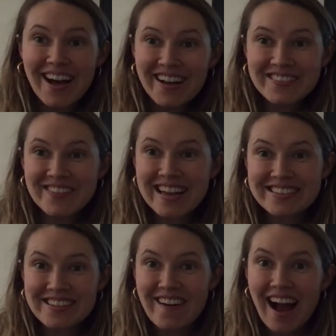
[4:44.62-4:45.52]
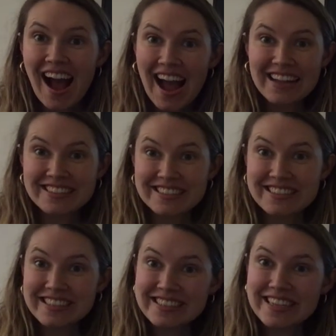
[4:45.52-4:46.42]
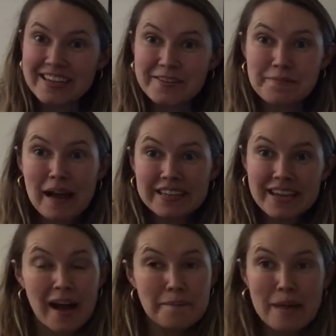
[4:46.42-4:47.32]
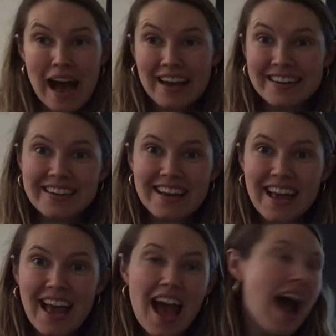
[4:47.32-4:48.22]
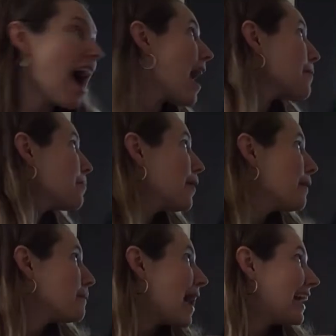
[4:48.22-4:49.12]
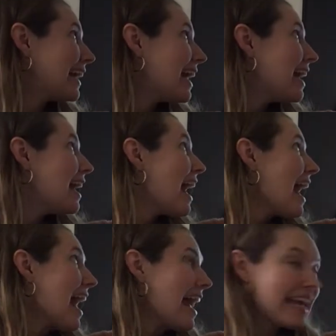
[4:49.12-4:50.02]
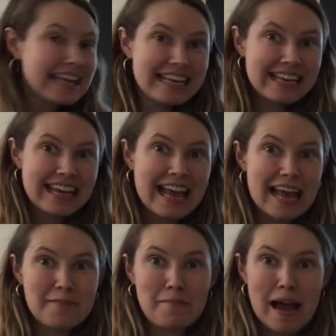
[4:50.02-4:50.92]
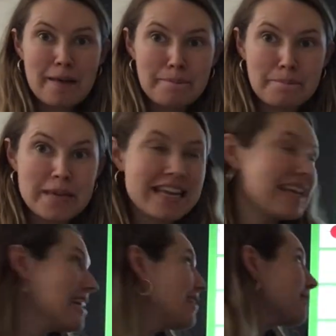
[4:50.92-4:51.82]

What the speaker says: All right, so I just continued my top pattern. I put my A and my B,